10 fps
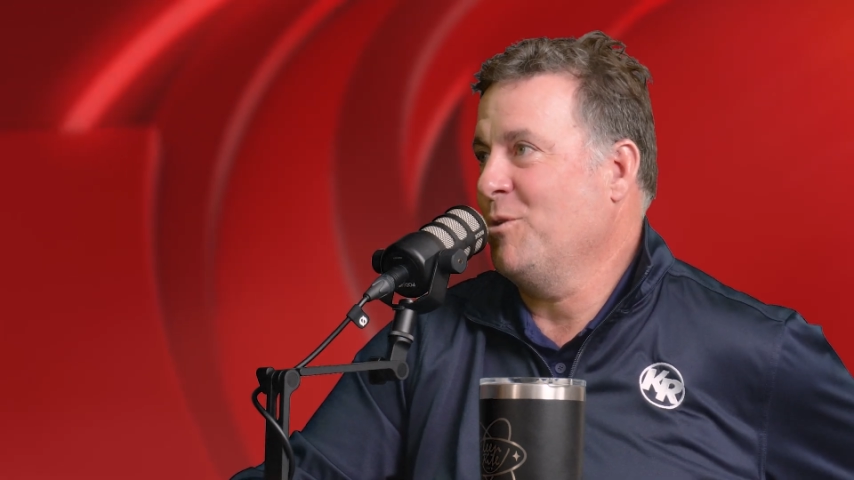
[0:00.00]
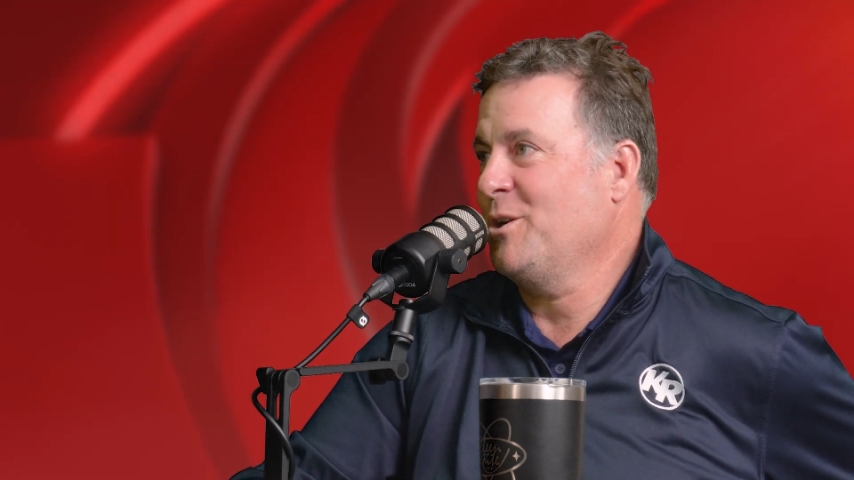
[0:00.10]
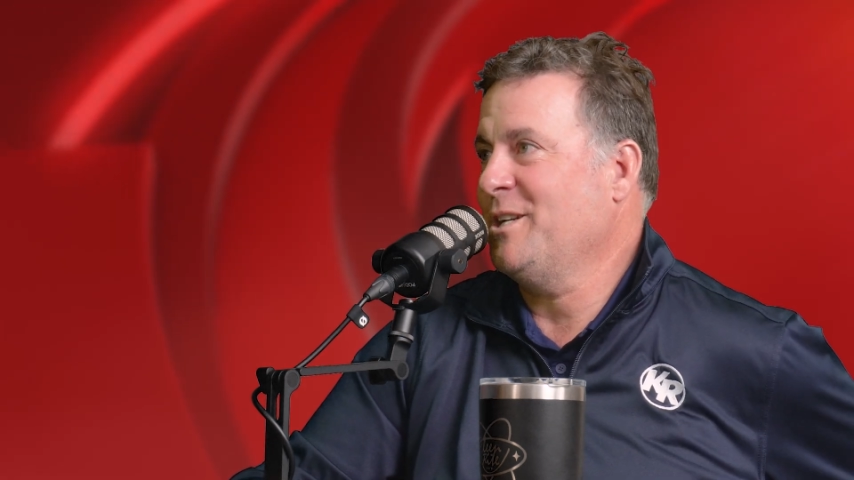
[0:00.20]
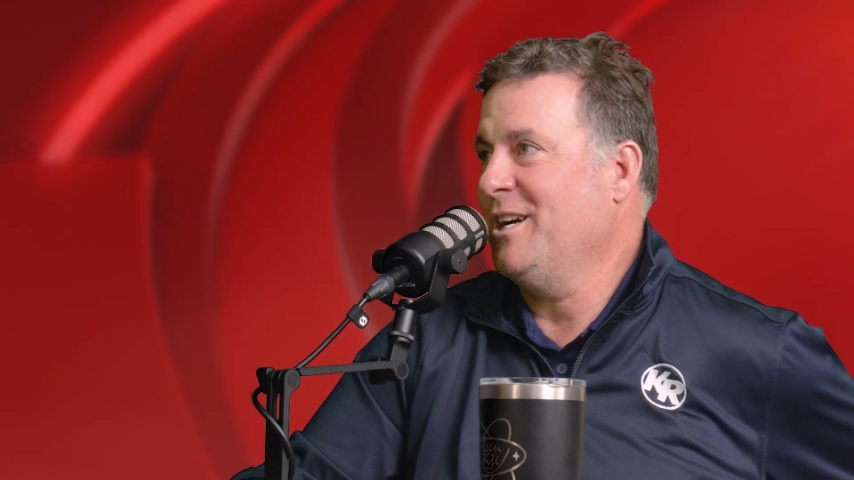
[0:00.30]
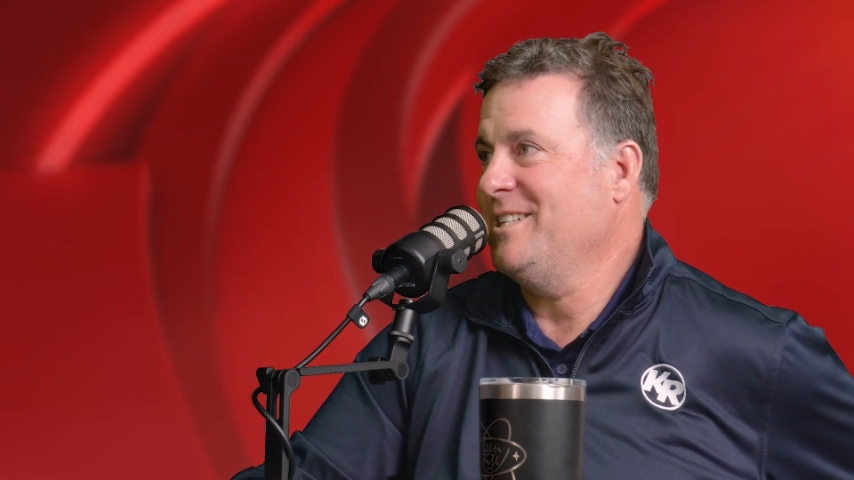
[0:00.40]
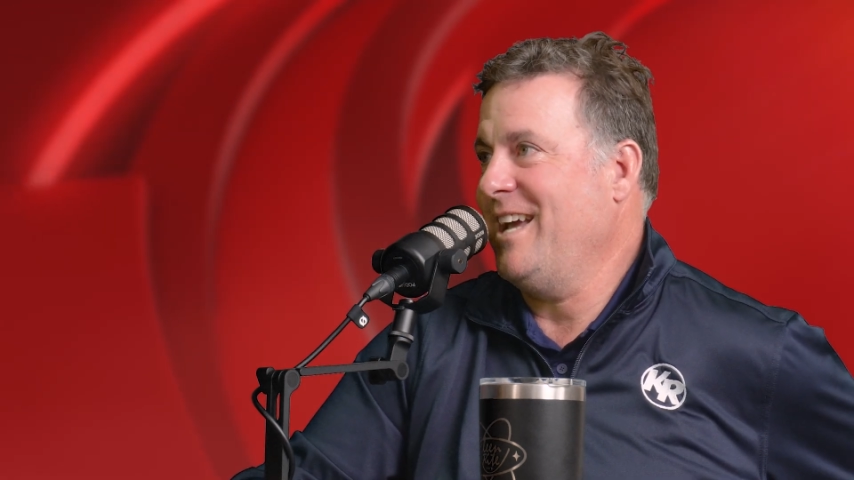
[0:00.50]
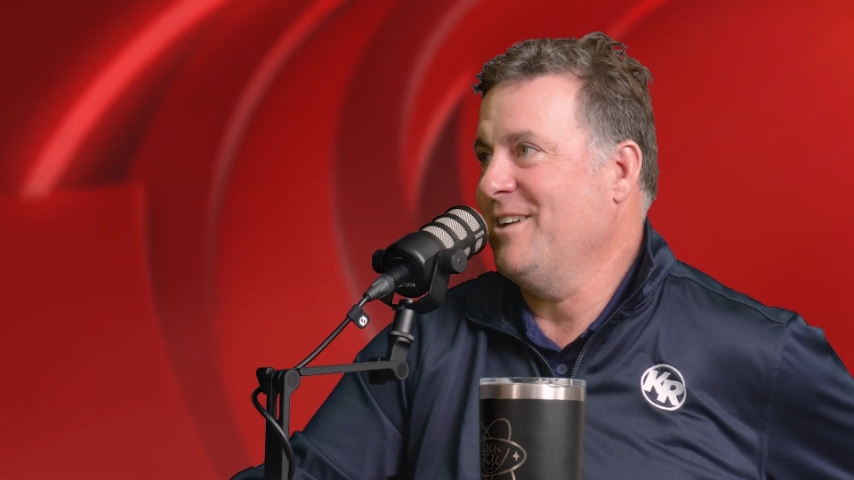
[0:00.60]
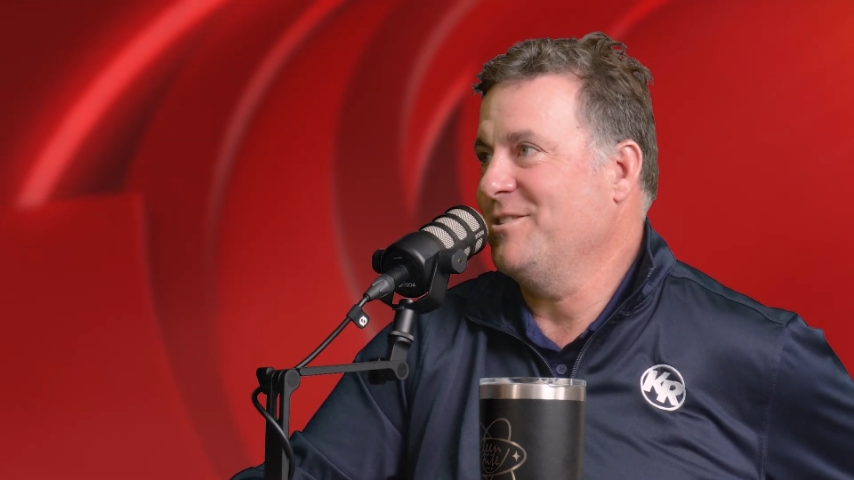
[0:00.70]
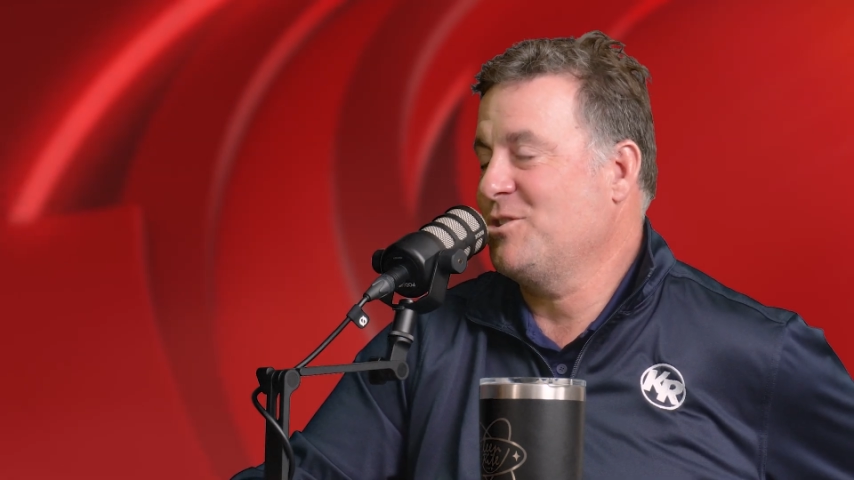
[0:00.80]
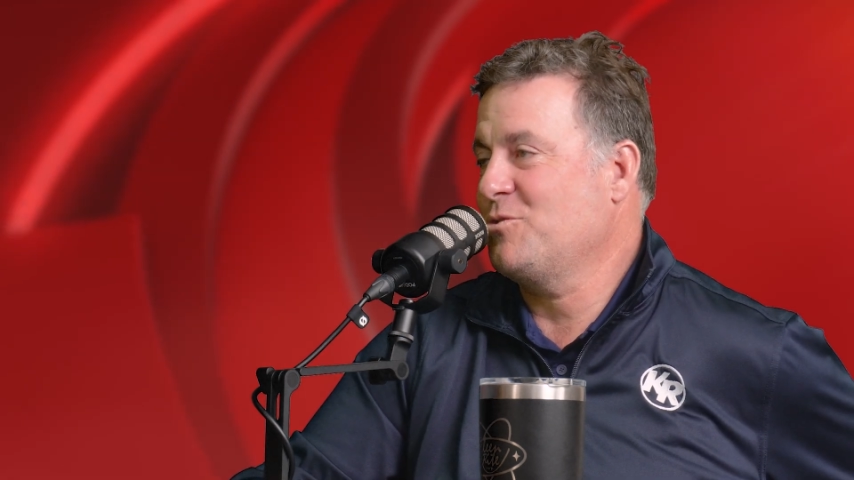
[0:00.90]
working on
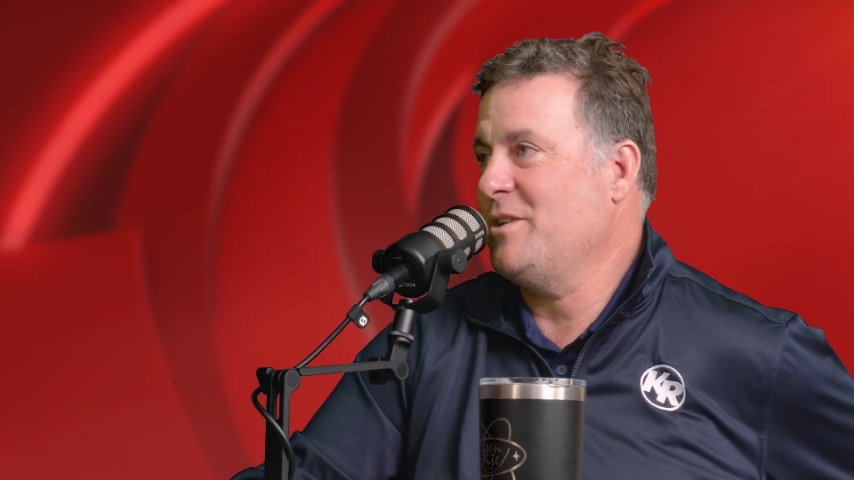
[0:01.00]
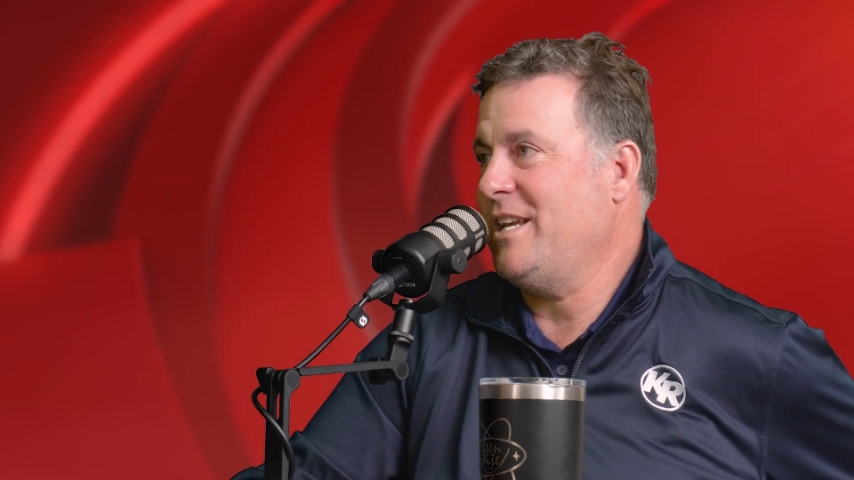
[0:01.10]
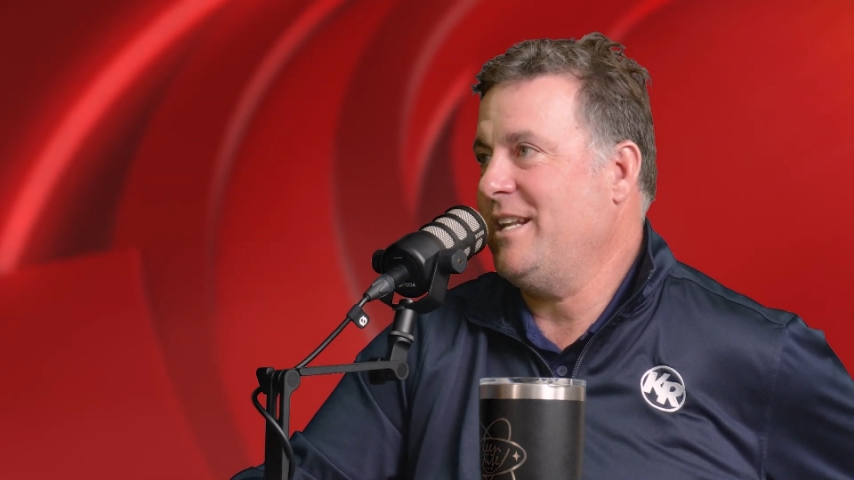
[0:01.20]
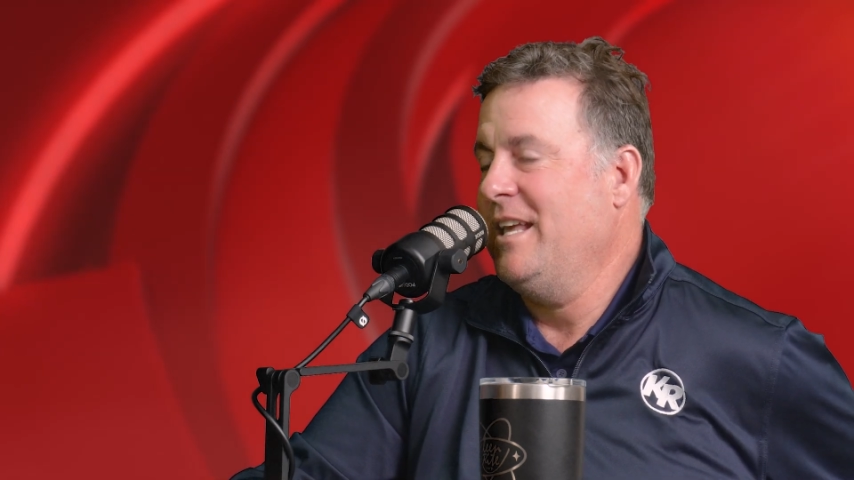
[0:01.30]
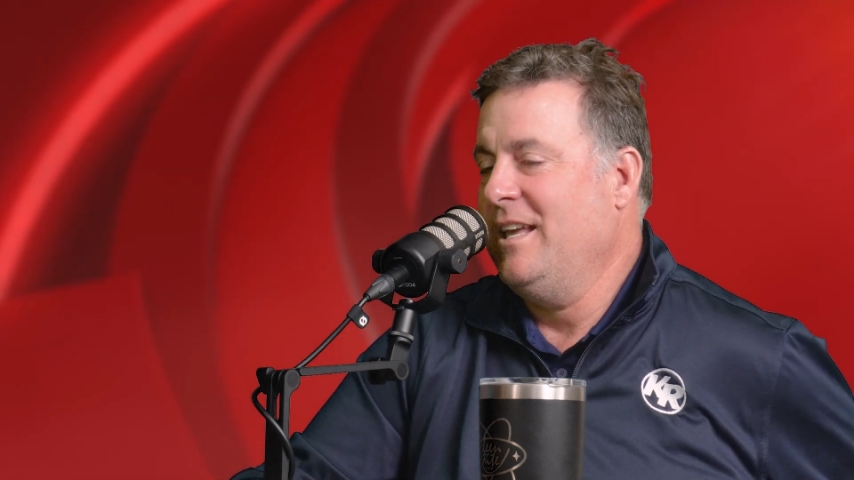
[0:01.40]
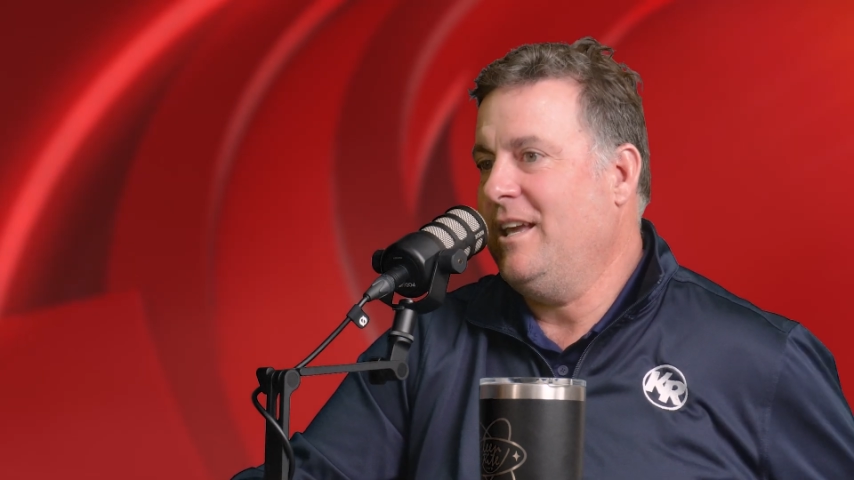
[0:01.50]
down the street,